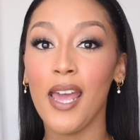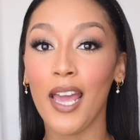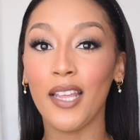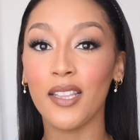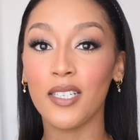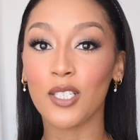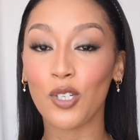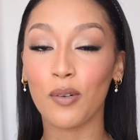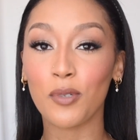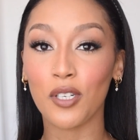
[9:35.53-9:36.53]
in the
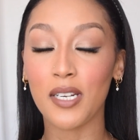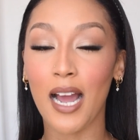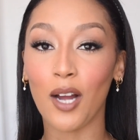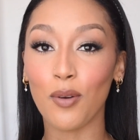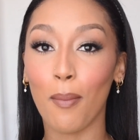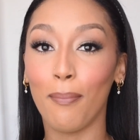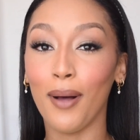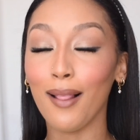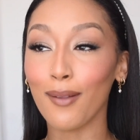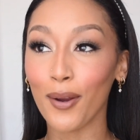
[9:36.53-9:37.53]
description down
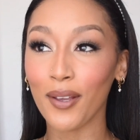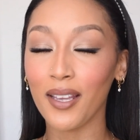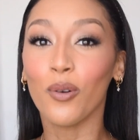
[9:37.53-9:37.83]
below.